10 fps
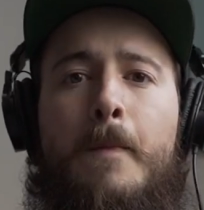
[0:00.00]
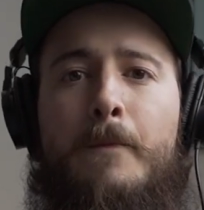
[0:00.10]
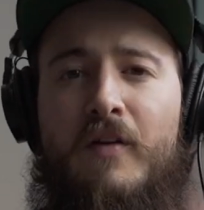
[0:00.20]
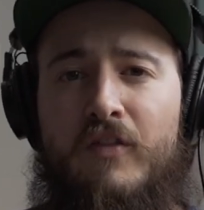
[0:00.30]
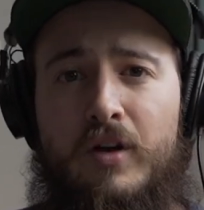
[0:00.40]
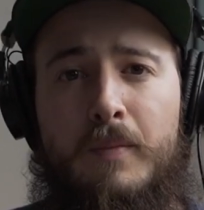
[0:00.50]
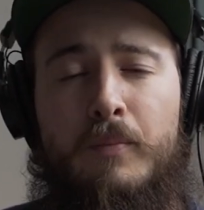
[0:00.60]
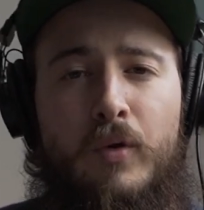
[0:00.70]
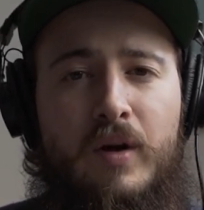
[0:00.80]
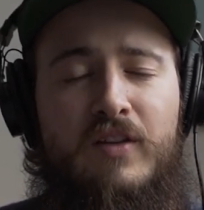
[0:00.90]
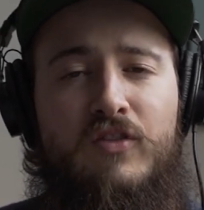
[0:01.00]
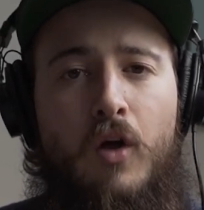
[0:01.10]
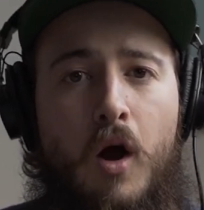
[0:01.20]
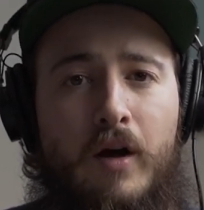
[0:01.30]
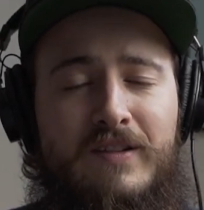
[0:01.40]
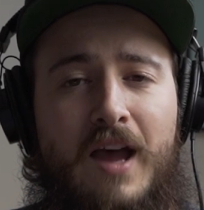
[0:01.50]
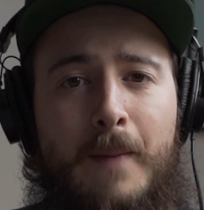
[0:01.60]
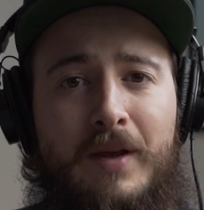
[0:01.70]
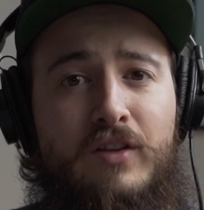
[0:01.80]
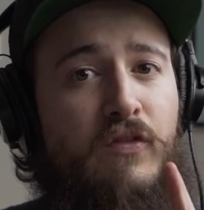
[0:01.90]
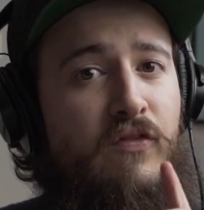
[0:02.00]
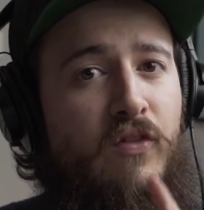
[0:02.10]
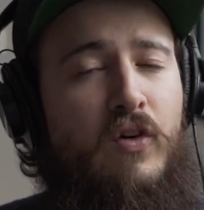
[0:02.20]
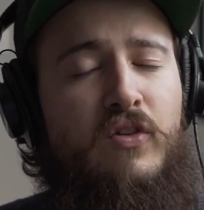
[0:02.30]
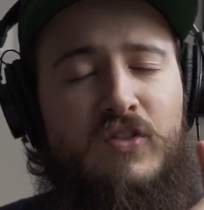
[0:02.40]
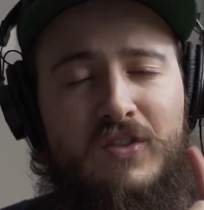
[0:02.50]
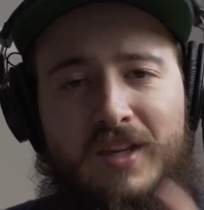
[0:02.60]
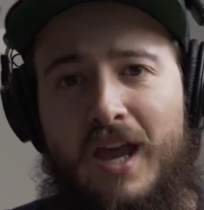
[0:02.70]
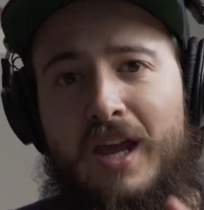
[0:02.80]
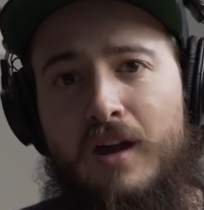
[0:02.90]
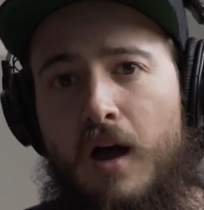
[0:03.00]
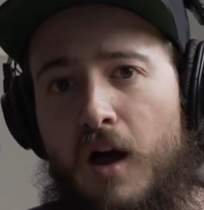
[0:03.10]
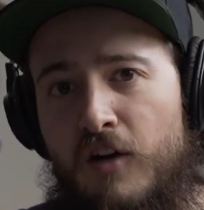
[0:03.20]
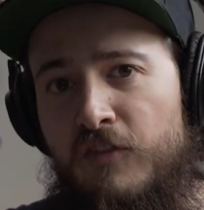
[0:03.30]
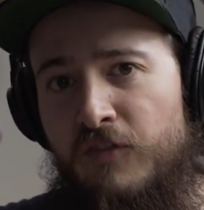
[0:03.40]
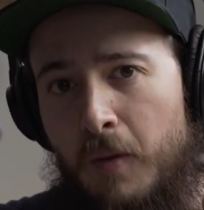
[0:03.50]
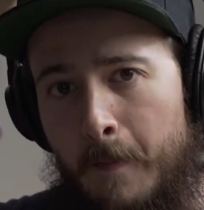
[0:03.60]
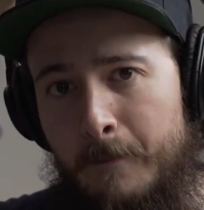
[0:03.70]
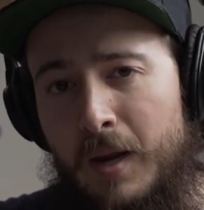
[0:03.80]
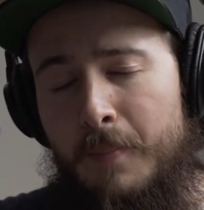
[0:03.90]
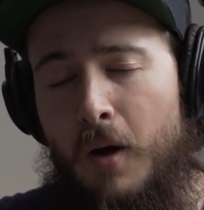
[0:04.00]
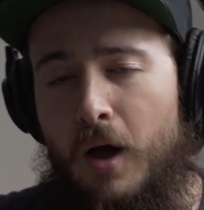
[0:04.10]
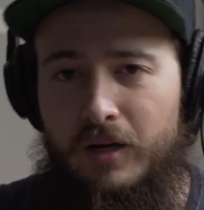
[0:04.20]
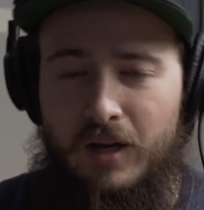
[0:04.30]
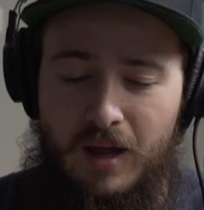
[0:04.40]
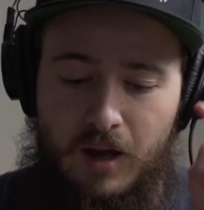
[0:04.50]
Bavarian breweries are tapping the first keg of Maibock